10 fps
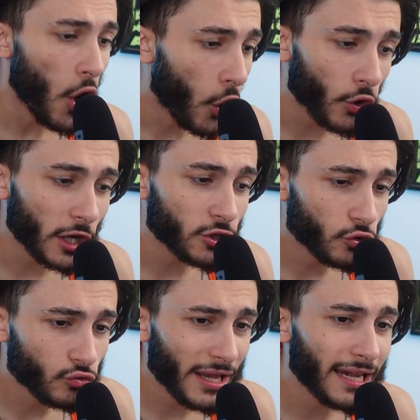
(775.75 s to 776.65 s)
Or are
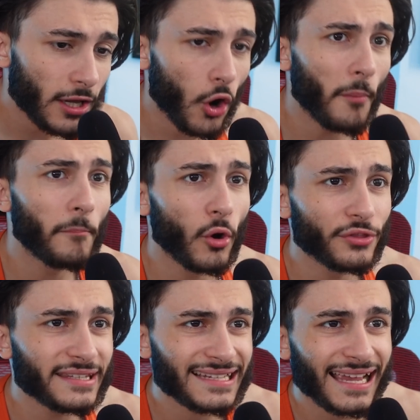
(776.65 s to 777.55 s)
you really on
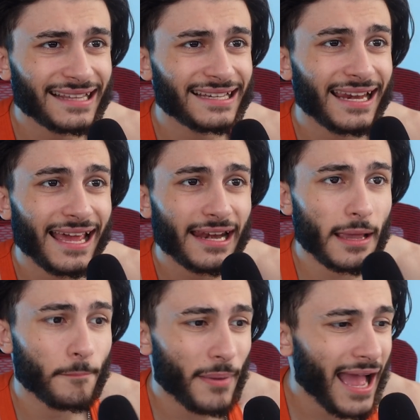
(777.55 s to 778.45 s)
board the De
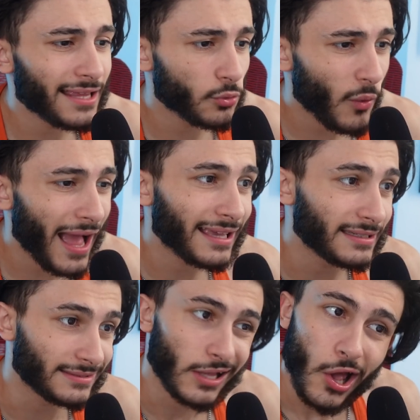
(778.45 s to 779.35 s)
Ketelere
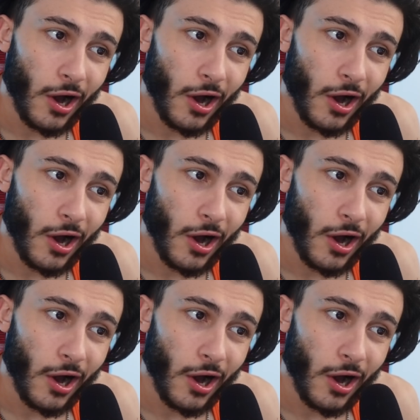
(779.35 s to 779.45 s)
bandwagon?